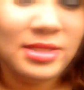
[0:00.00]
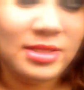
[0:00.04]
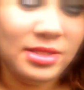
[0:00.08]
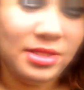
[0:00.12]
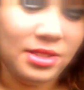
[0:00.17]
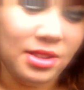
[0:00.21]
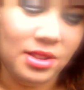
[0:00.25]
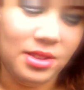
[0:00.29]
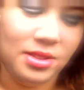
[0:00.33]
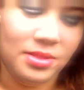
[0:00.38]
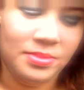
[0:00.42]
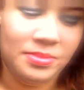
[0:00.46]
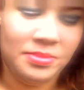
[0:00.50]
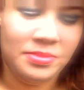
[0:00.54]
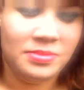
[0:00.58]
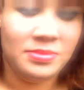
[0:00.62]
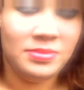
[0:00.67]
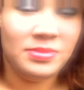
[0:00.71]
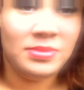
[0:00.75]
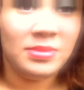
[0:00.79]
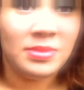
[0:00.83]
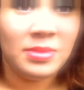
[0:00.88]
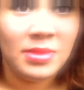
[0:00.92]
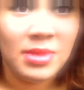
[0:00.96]
So
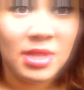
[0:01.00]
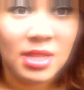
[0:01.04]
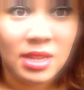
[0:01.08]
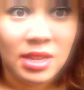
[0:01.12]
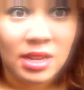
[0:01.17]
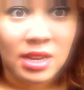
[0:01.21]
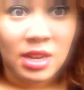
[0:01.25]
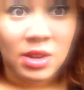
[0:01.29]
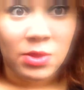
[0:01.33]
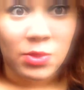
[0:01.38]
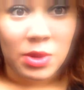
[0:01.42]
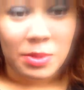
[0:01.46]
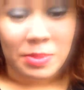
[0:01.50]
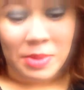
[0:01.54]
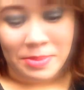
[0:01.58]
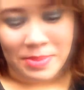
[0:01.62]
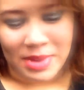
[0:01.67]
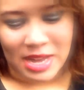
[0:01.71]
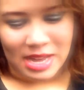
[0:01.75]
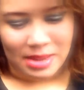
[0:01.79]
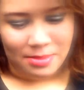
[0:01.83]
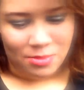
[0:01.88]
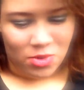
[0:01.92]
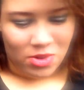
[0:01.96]
we'll be
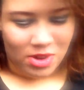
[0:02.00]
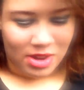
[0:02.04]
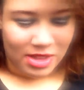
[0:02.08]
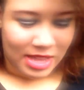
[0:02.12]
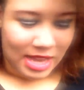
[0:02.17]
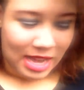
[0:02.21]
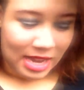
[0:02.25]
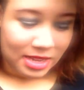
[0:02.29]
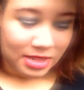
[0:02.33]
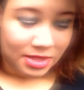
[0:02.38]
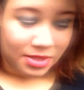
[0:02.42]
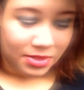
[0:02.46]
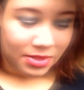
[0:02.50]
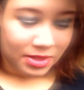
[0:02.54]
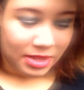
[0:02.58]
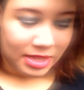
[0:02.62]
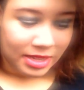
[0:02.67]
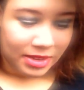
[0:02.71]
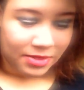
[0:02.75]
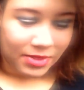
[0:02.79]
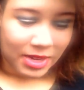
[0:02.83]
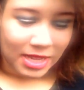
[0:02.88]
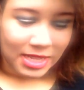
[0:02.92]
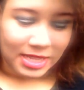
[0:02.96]
buying more of that as soon
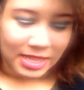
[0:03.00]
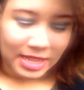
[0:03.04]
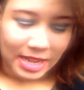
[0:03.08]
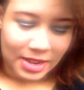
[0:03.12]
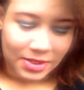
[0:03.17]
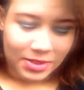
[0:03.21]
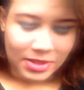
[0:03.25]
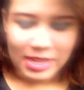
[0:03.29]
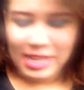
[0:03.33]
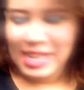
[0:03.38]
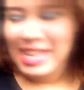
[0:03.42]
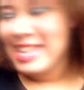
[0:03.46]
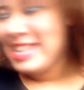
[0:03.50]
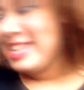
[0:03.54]
as it runs out.